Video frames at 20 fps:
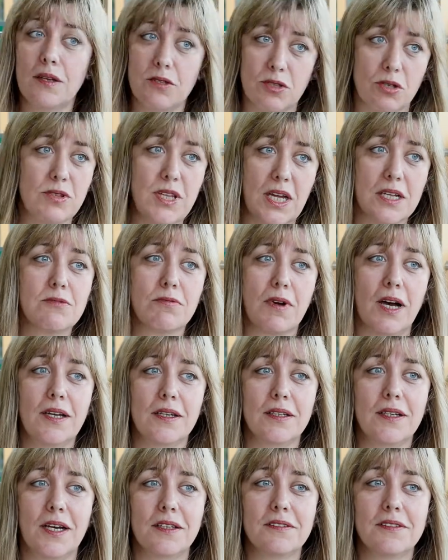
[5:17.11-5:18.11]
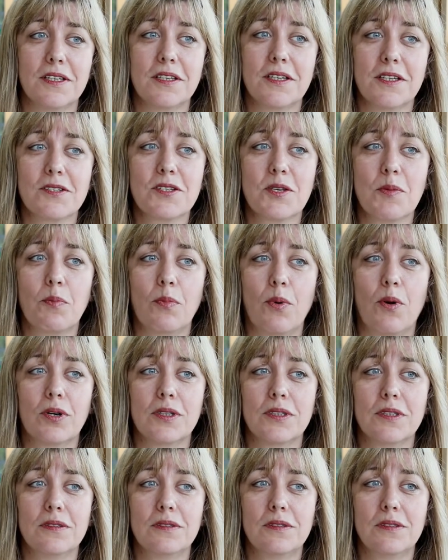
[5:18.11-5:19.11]
So that's why I think it's
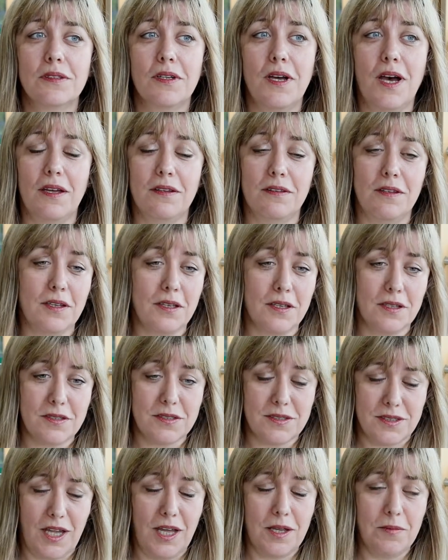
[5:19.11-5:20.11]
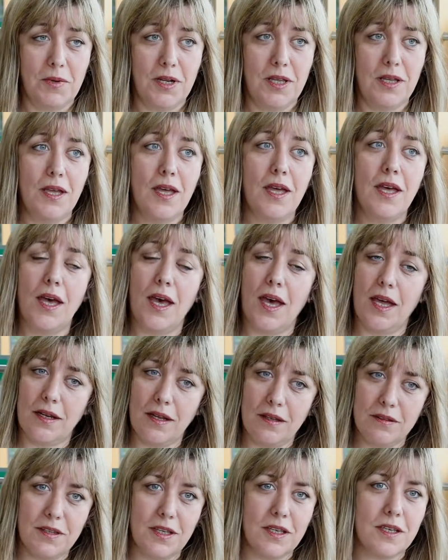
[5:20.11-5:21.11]
important, I think it's timely,
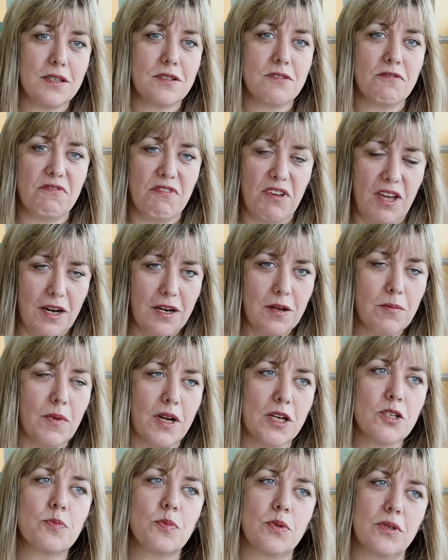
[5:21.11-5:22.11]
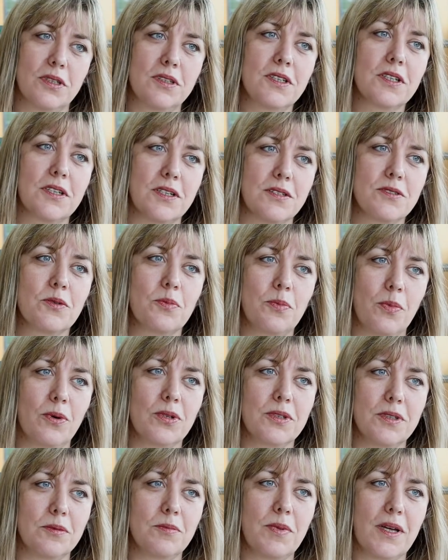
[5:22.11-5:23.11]
and I think it's very much politically
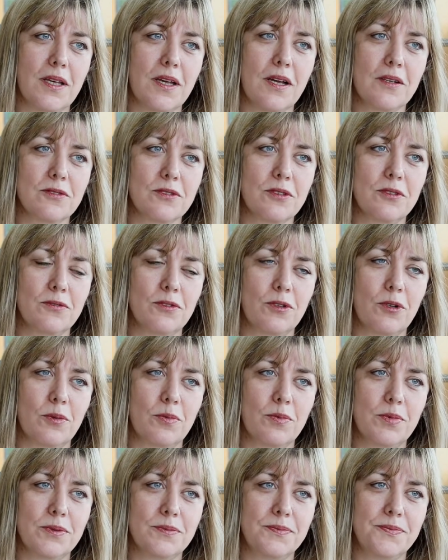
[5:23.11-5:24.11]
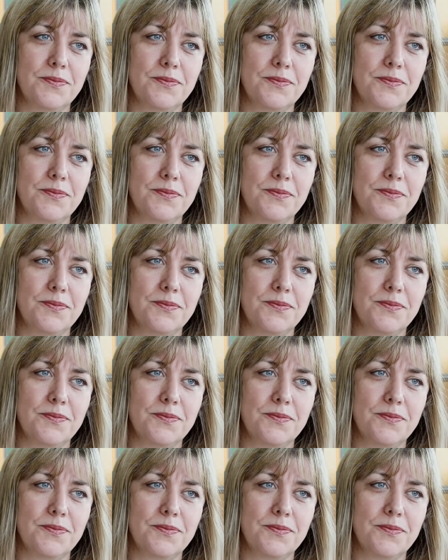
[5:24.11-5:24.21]
supported by Council of Europe.